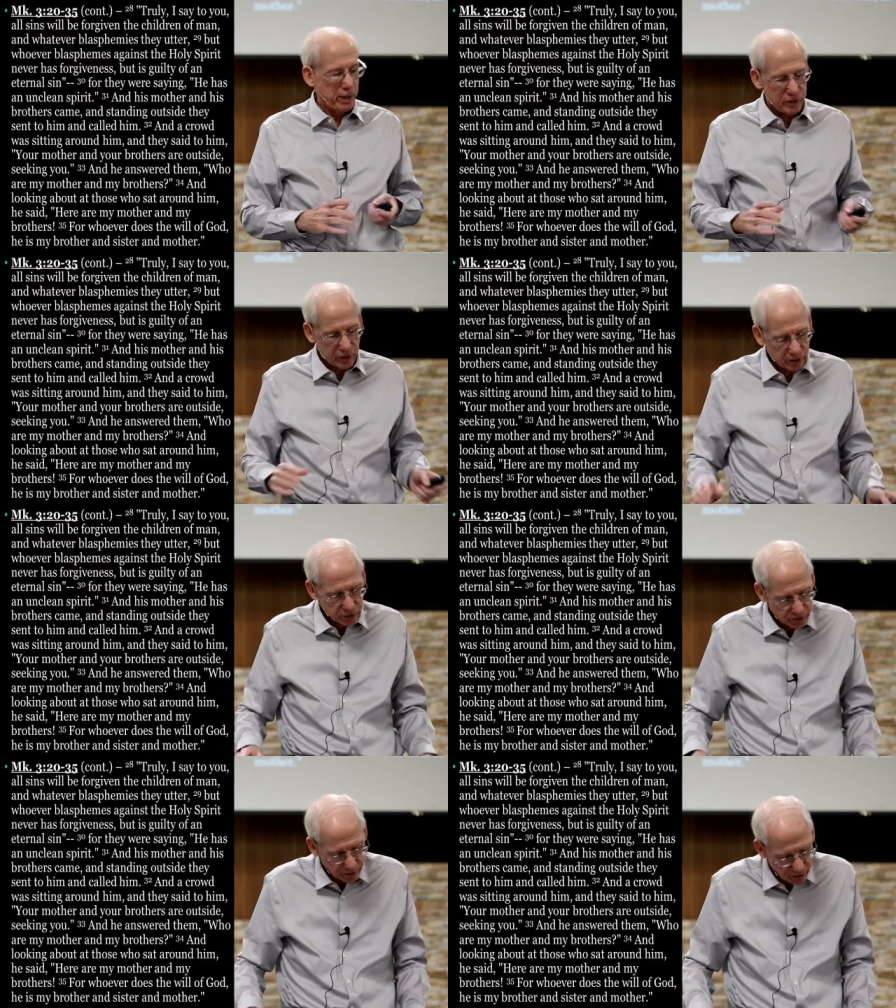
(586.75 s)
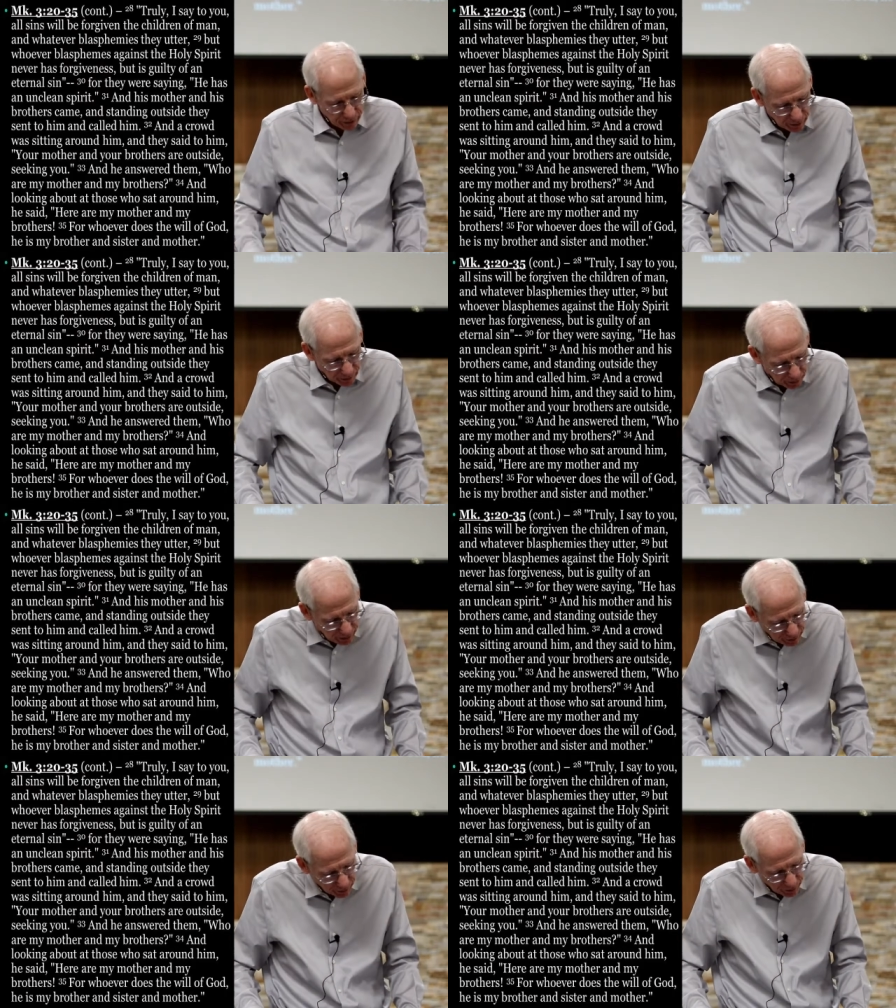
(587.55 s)
he says,
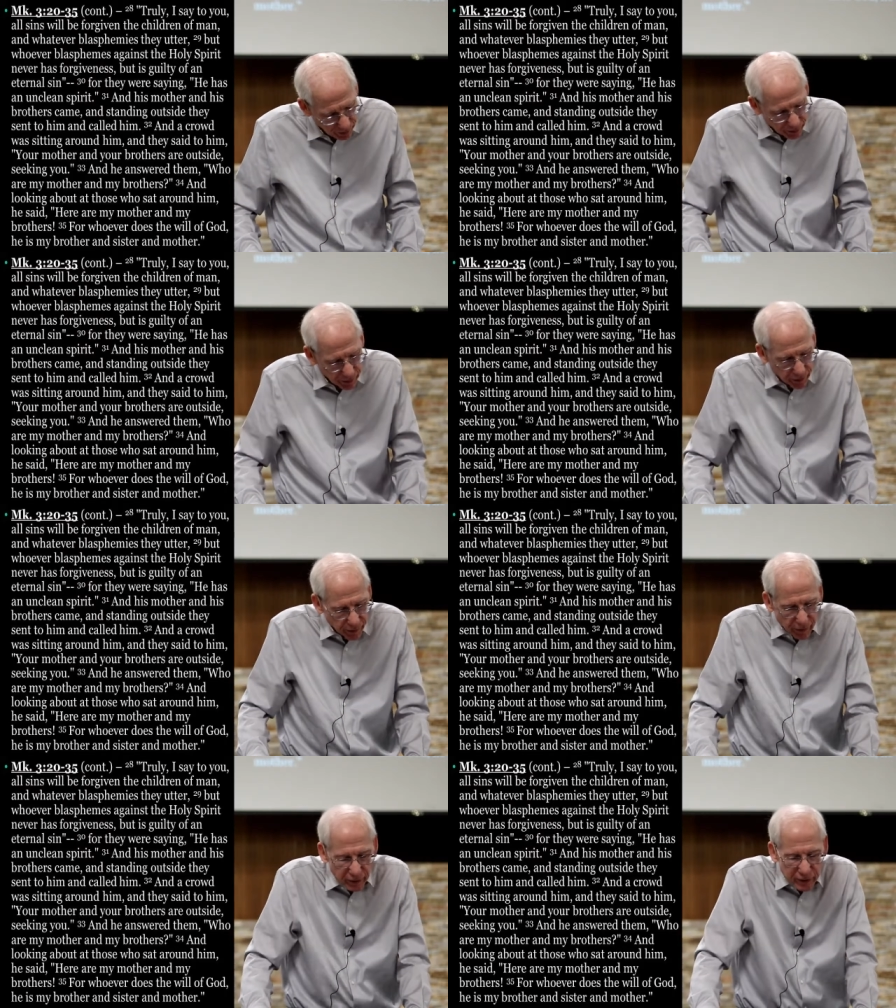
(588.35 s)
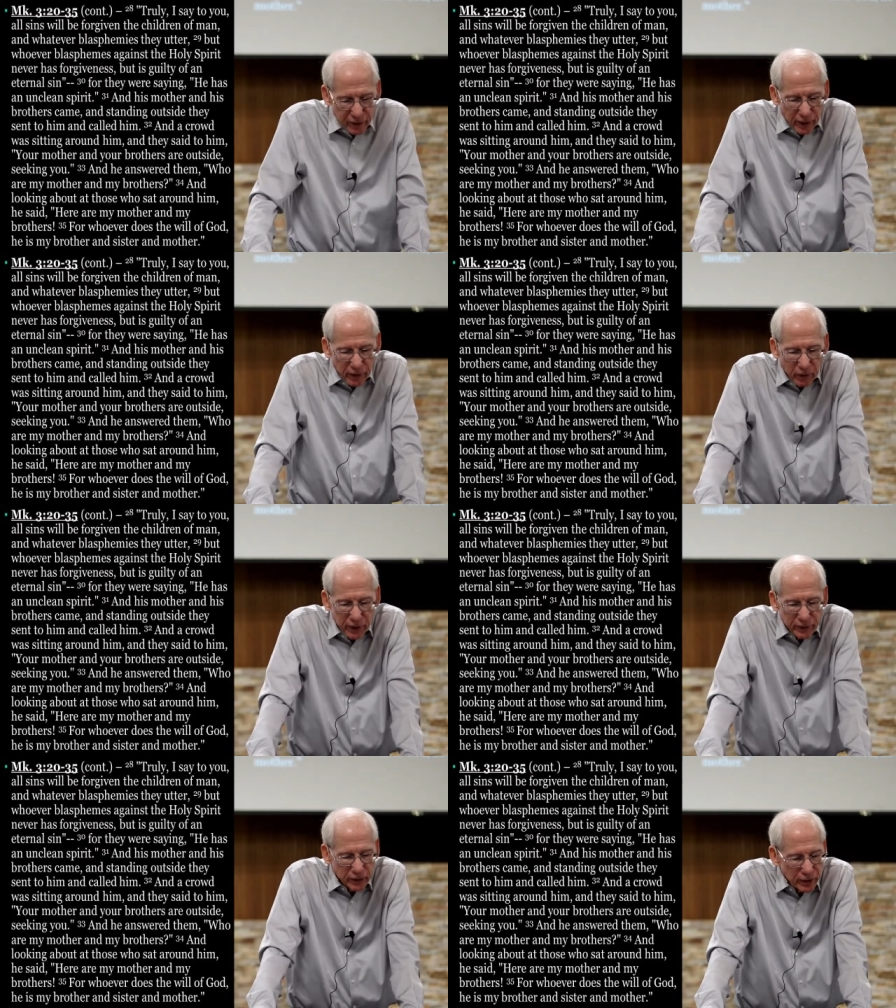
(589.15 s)
Here he, you
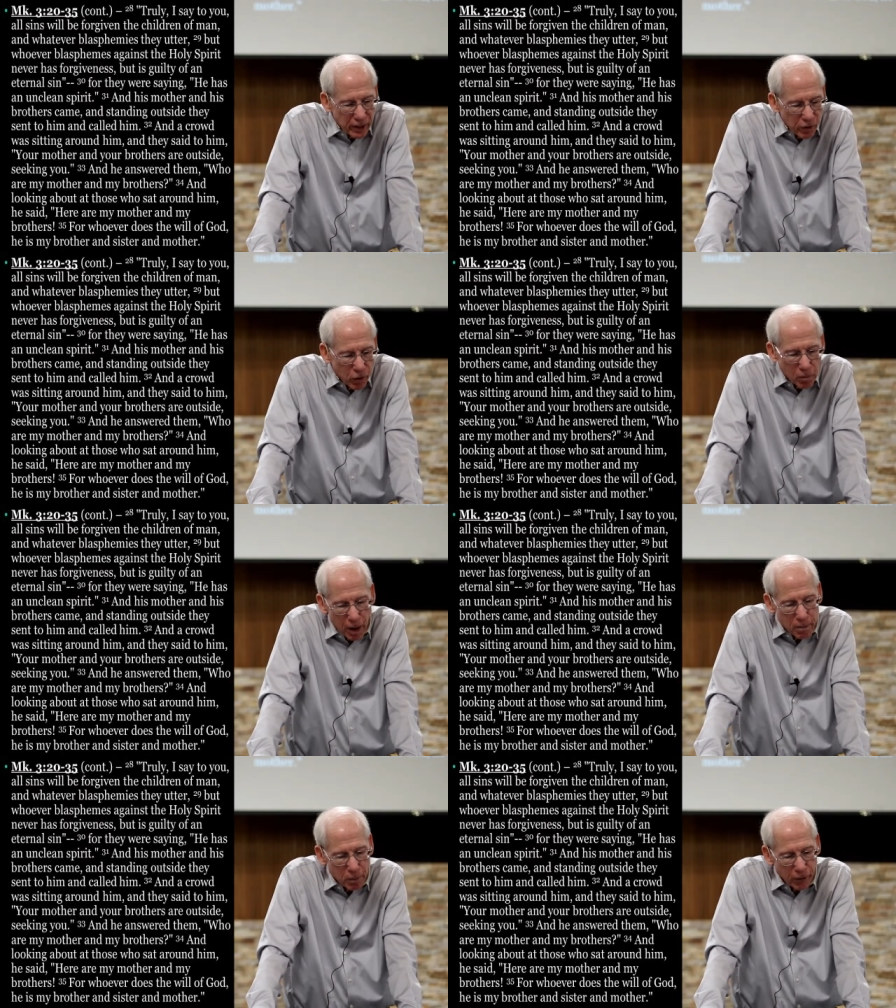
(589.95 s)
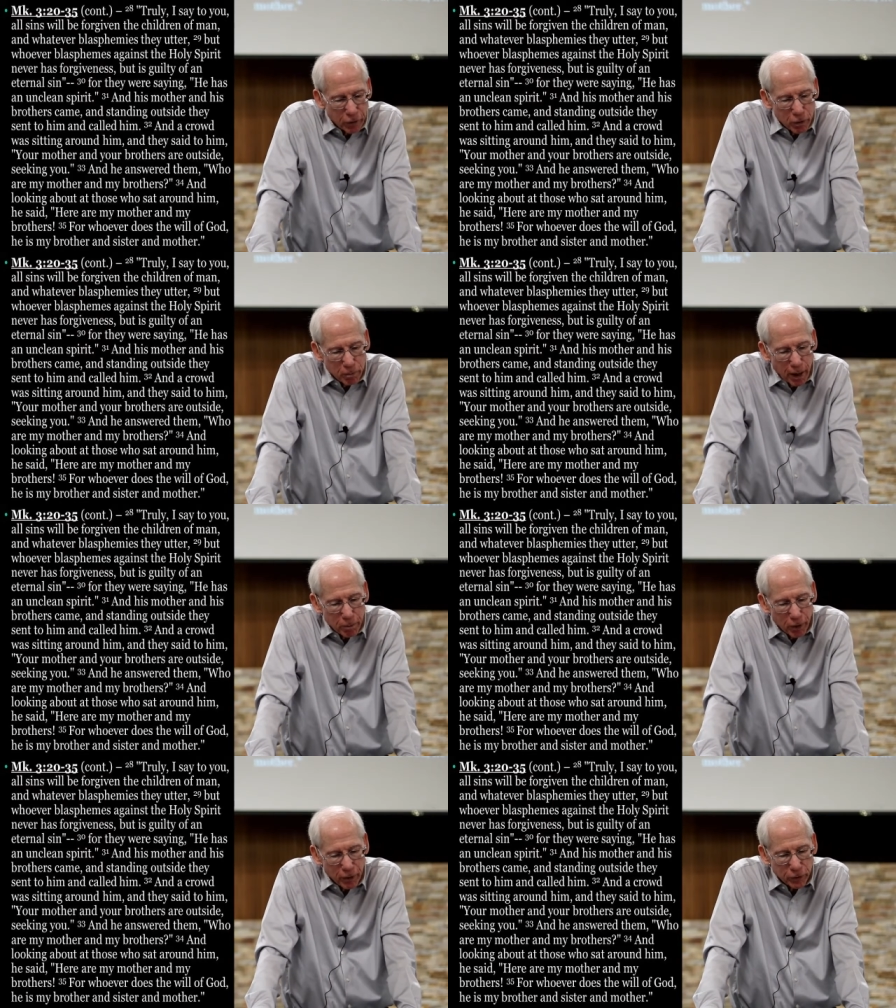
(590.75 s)
know, he says, Here are my mother and
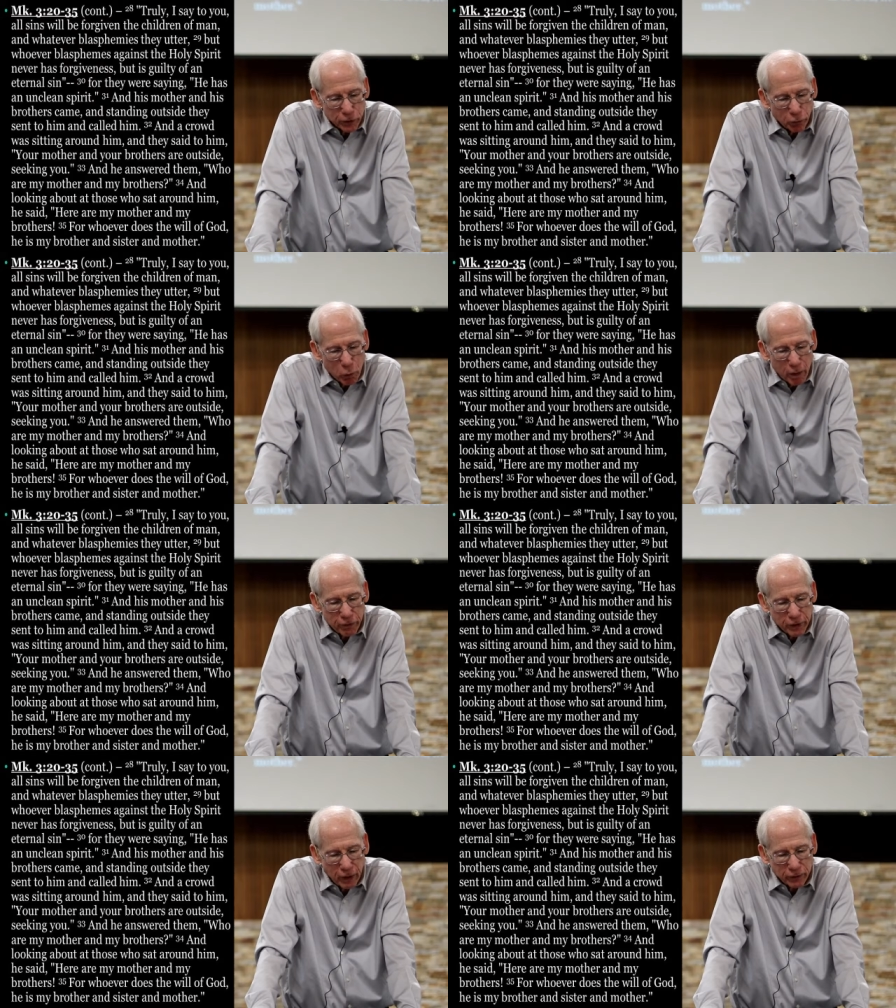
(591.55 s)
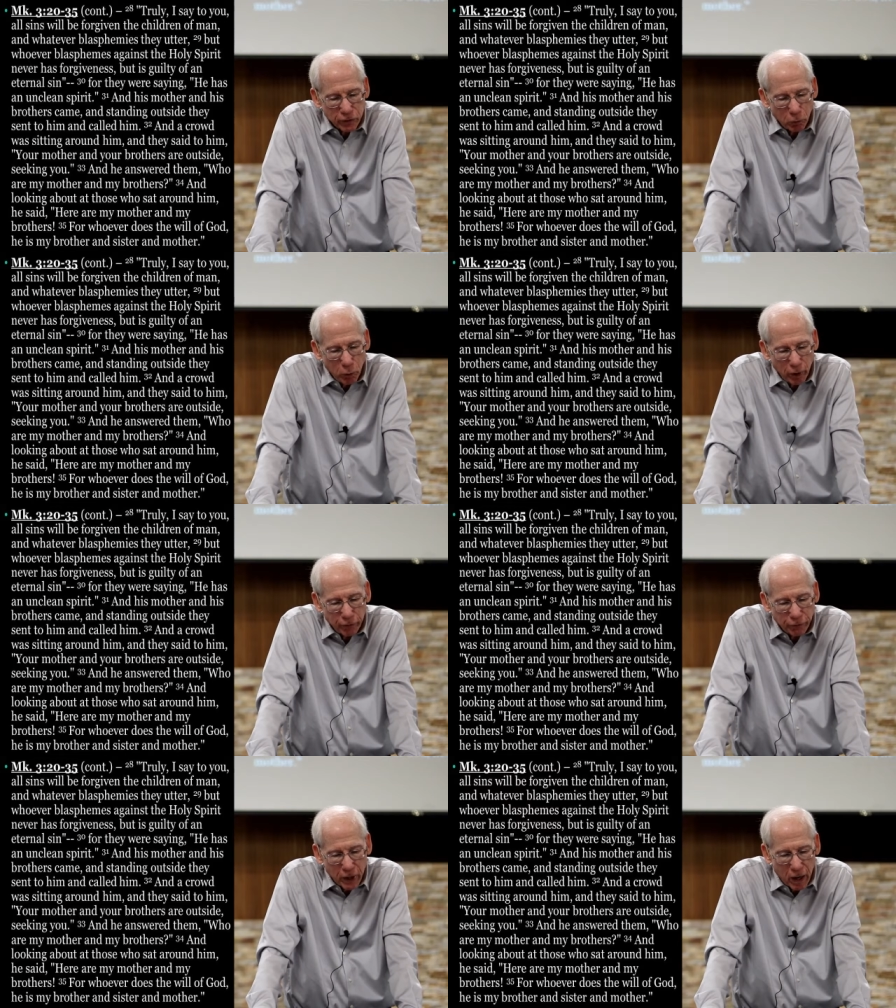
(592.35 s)
my brothers. For whoever does the
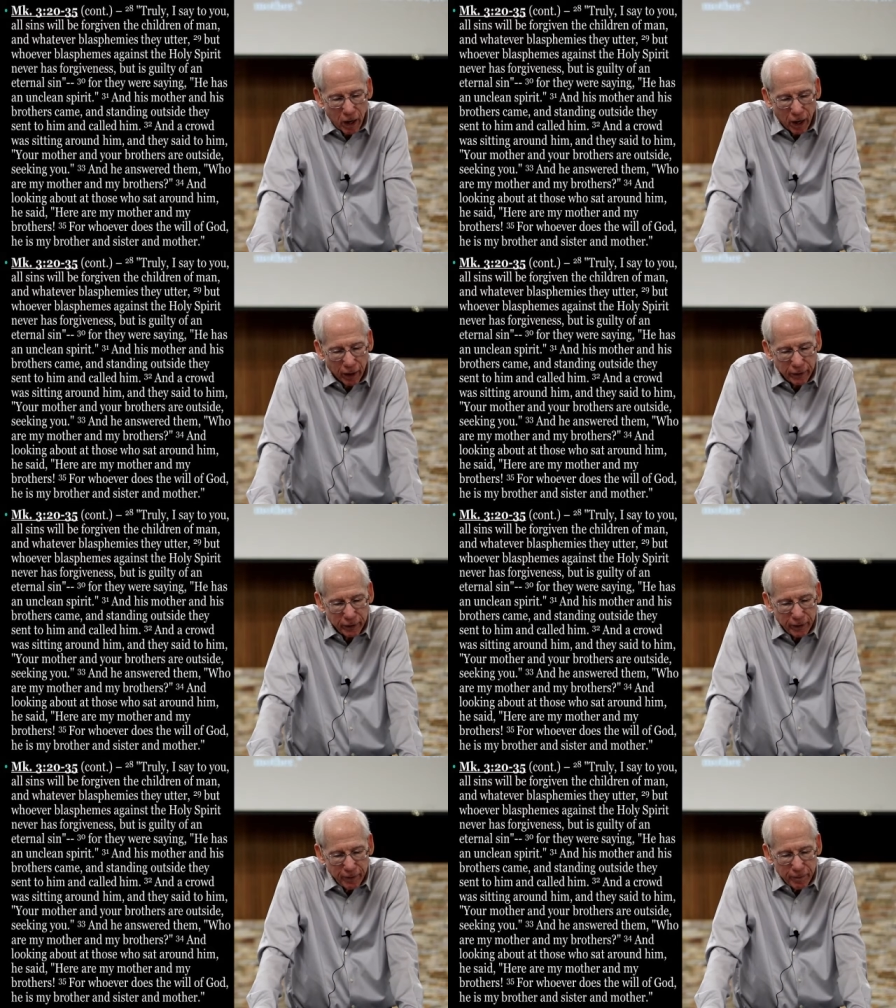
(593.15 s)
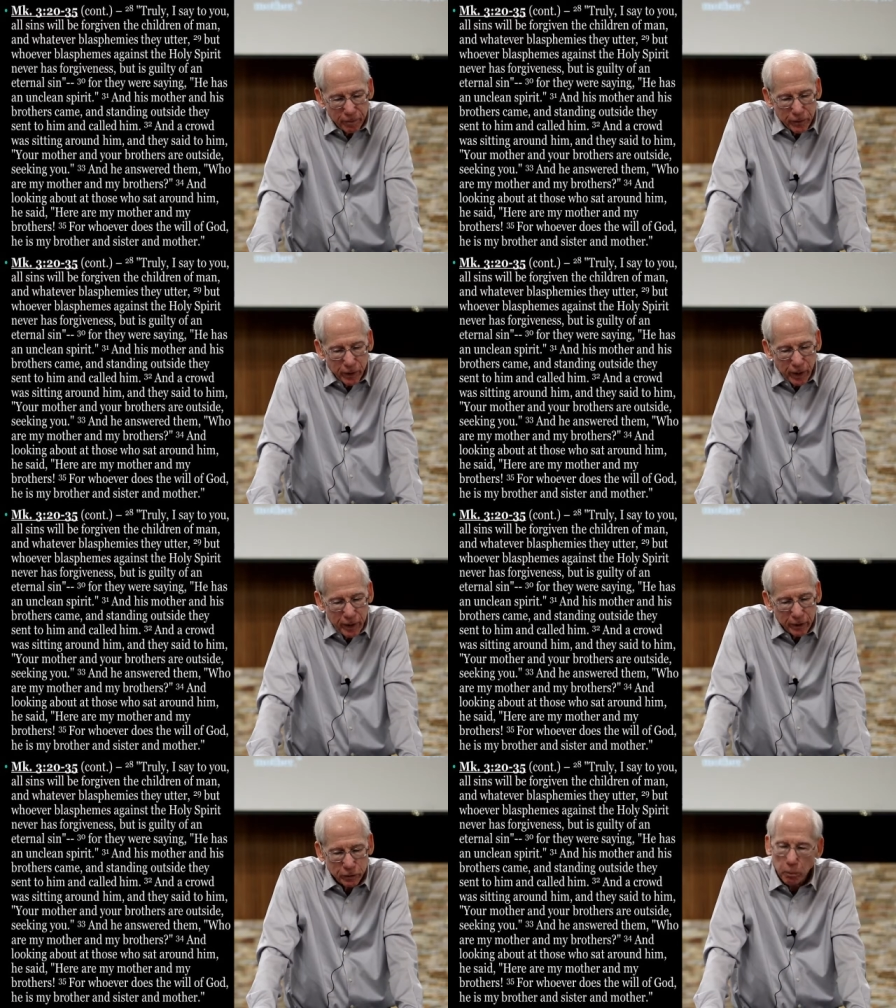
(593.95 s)
will of God,
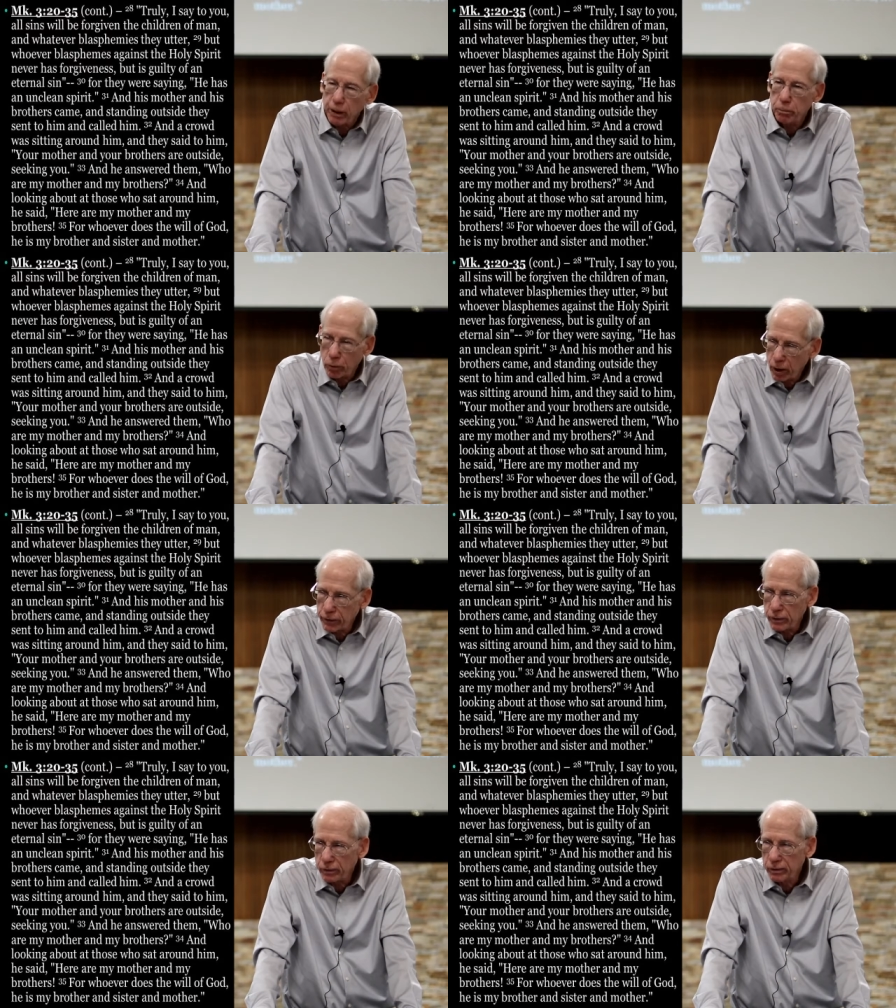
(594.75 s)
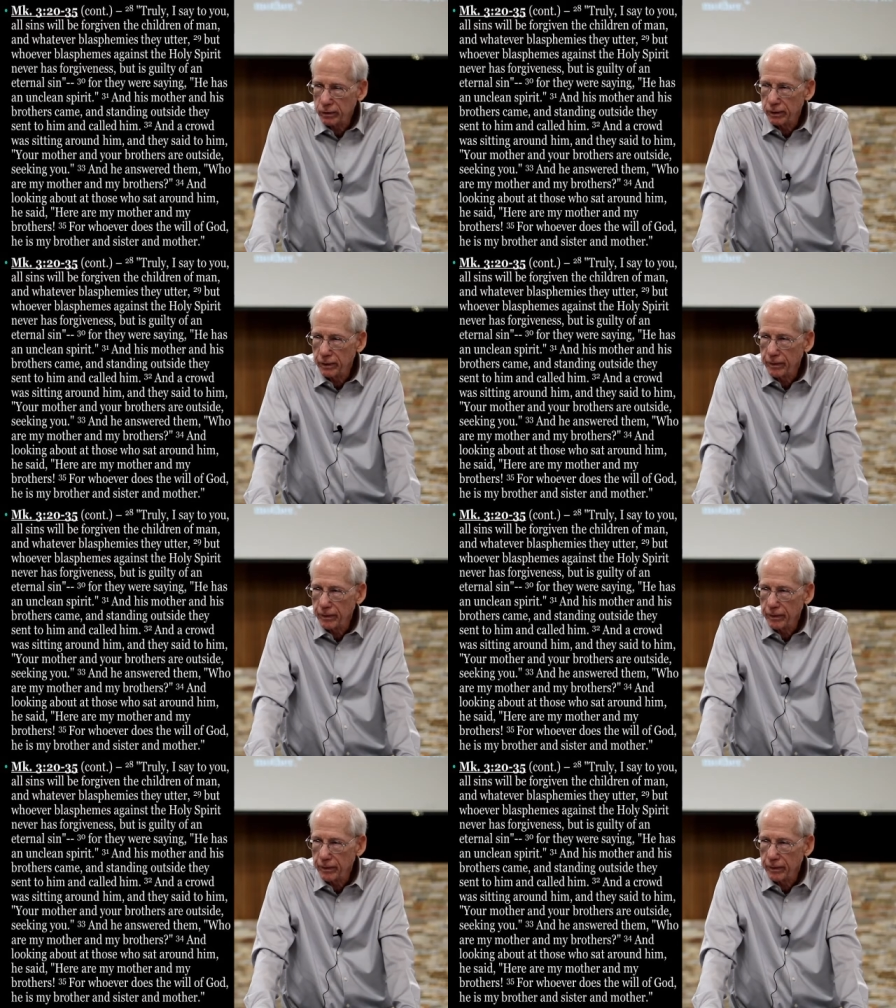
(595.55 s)
he is my brother